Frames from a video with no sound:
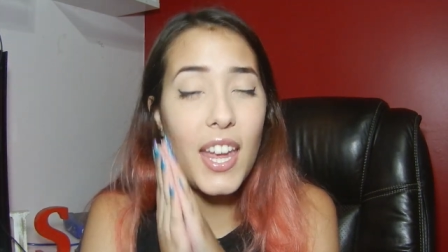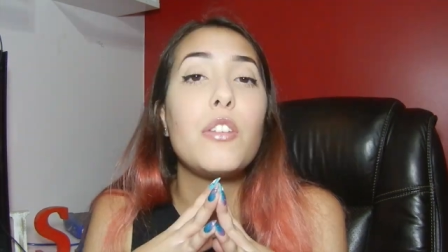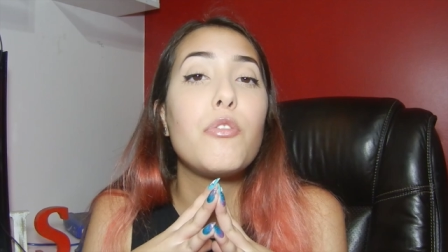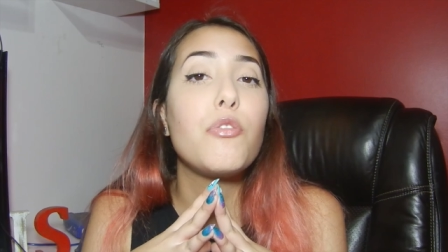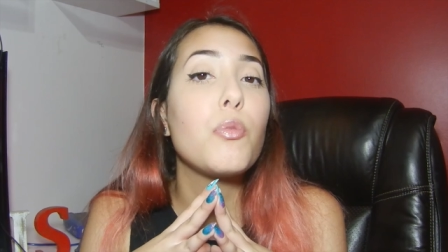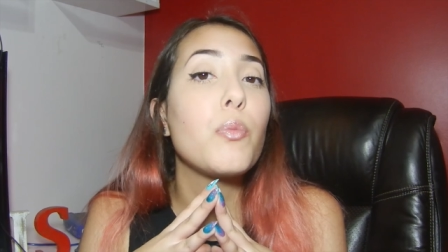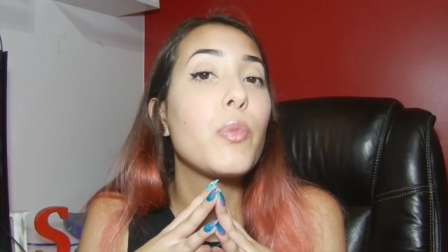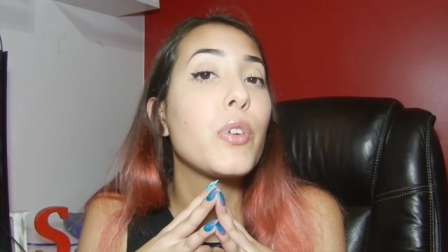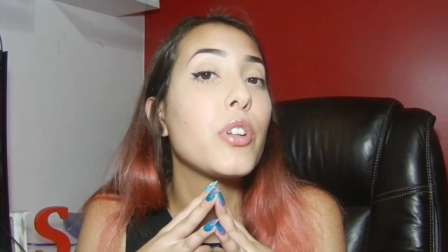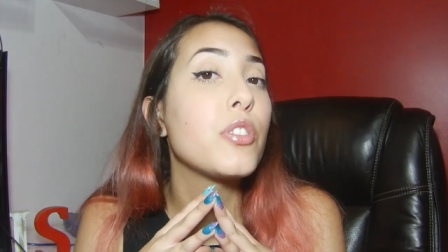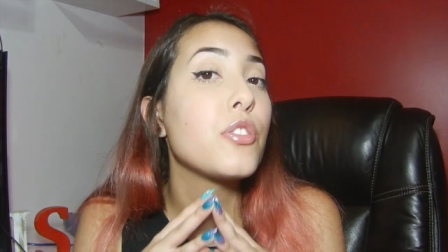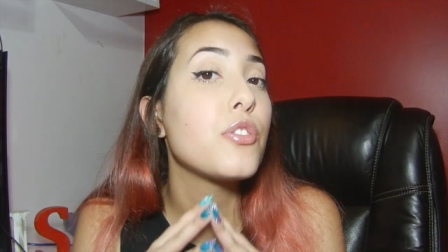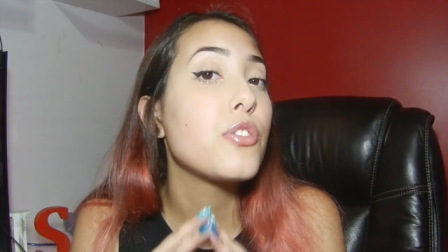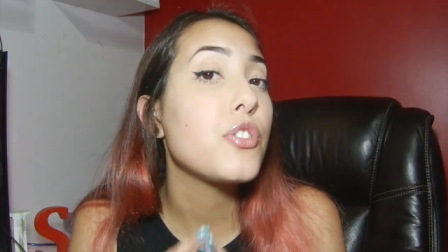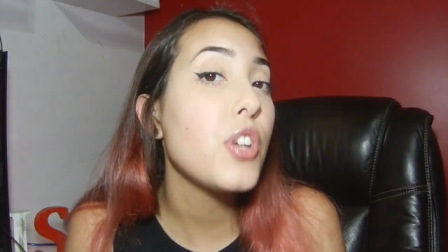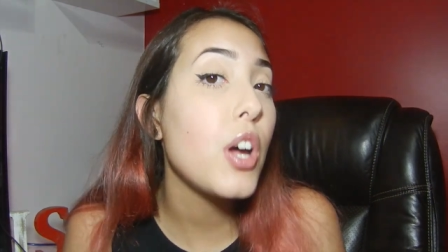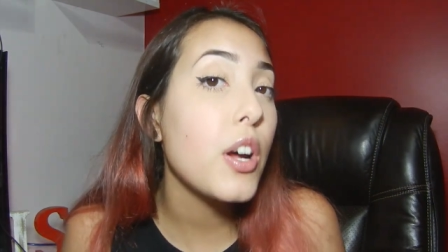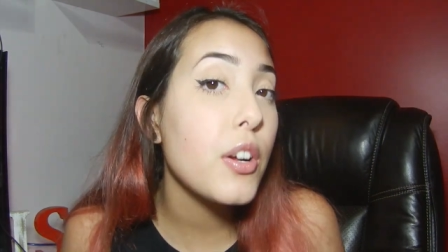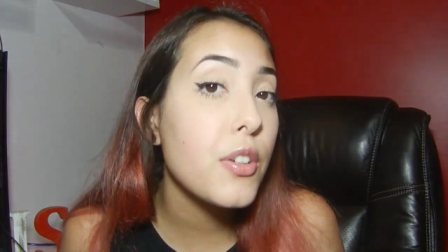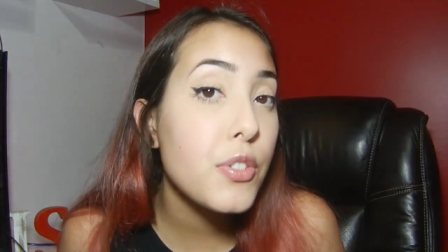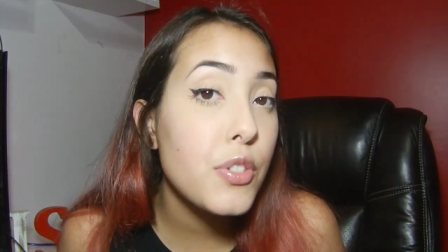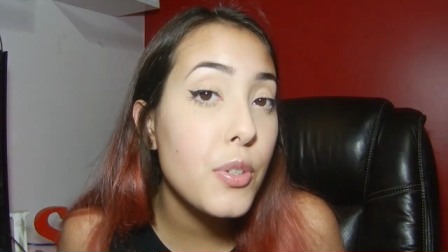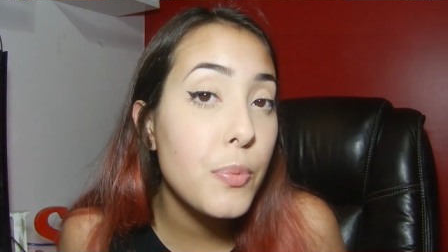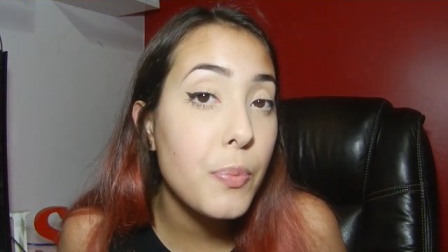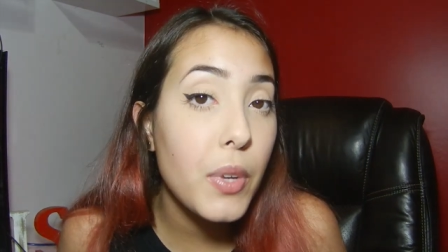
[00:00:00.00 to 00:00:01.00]
If you want to
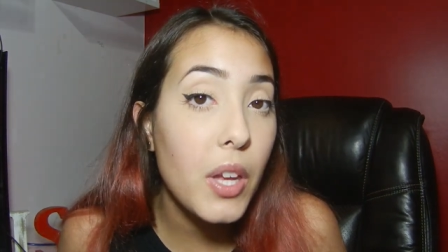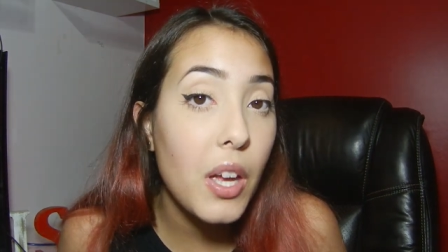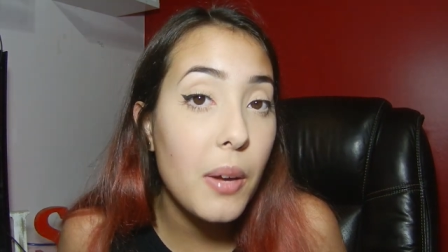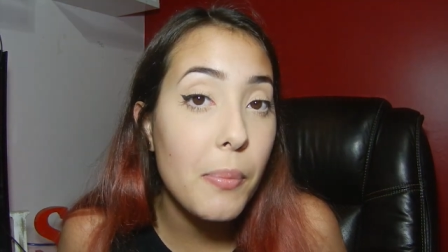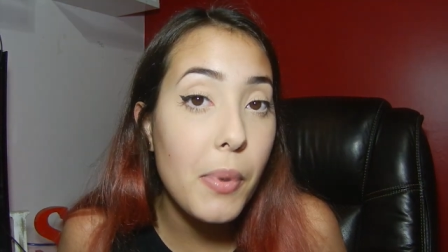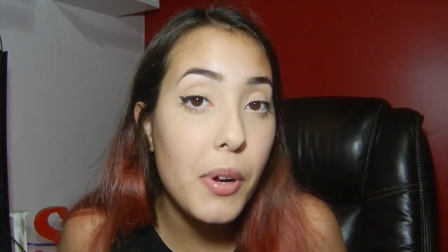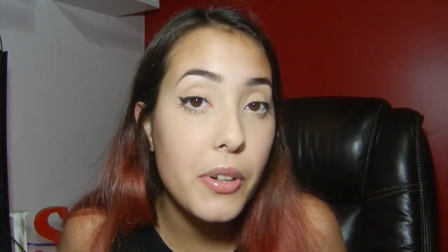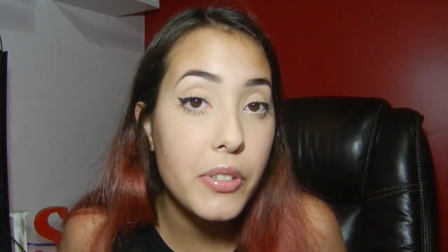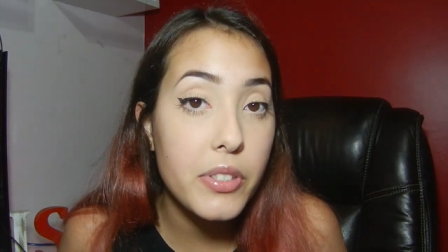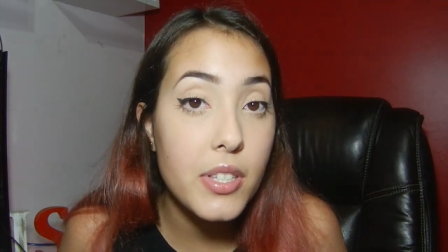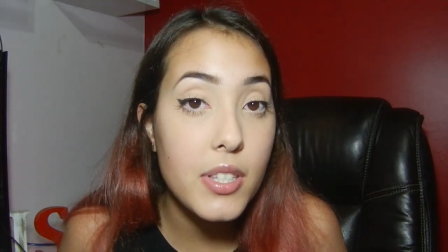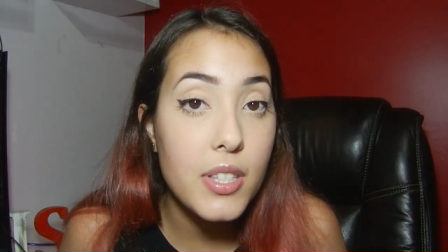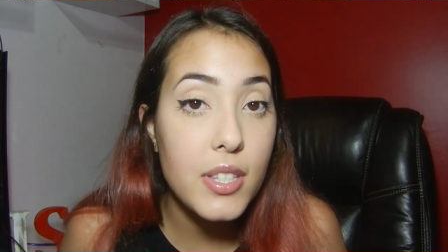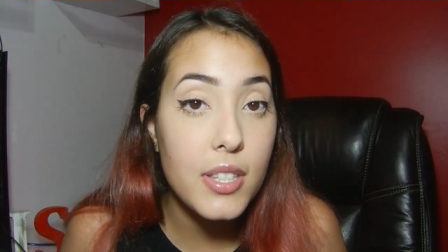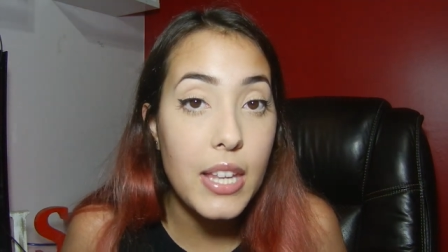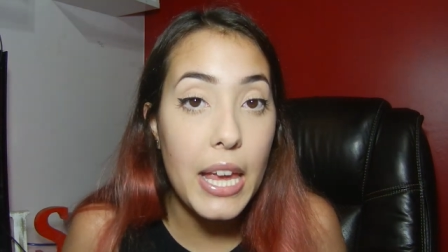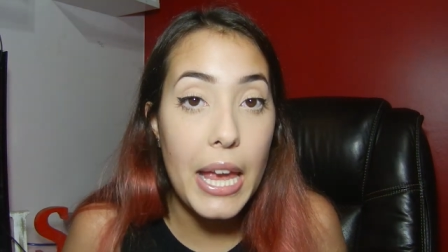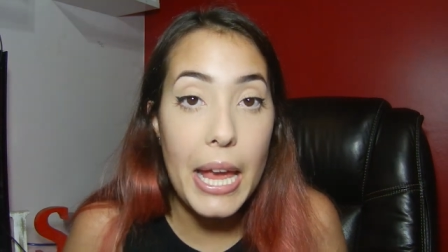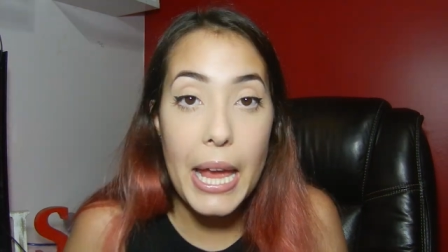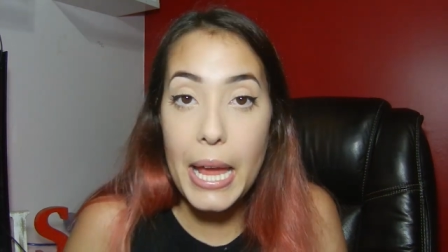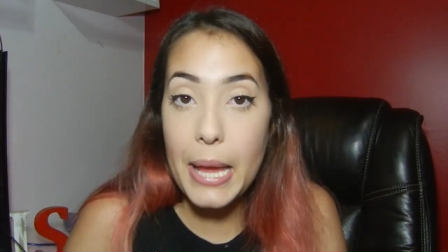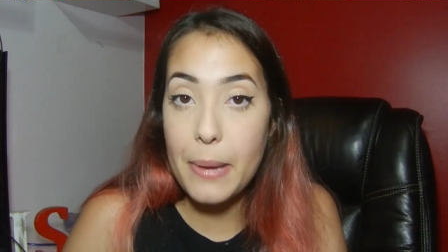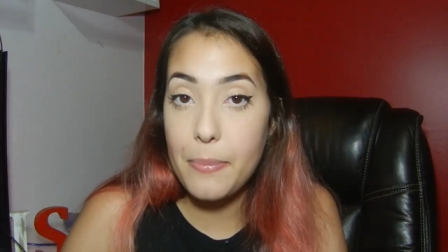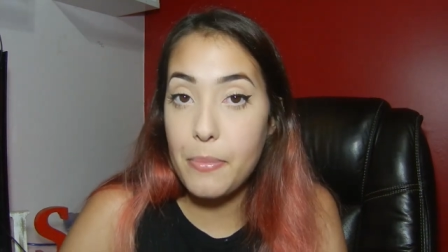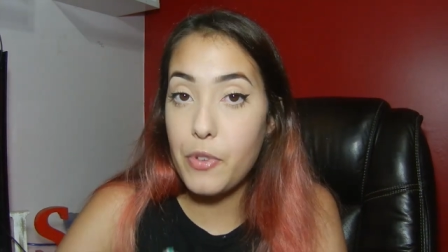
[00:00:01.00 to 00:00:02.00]
talk to me about this
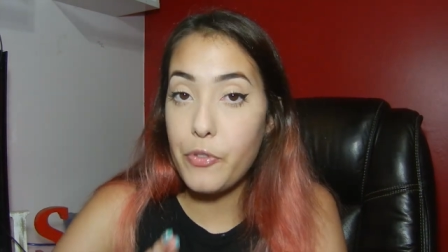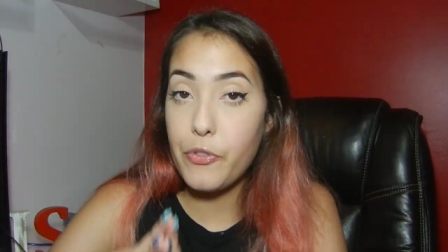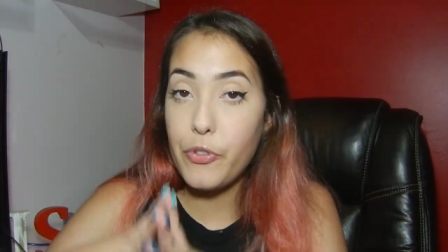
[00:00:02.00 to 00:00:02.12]
game,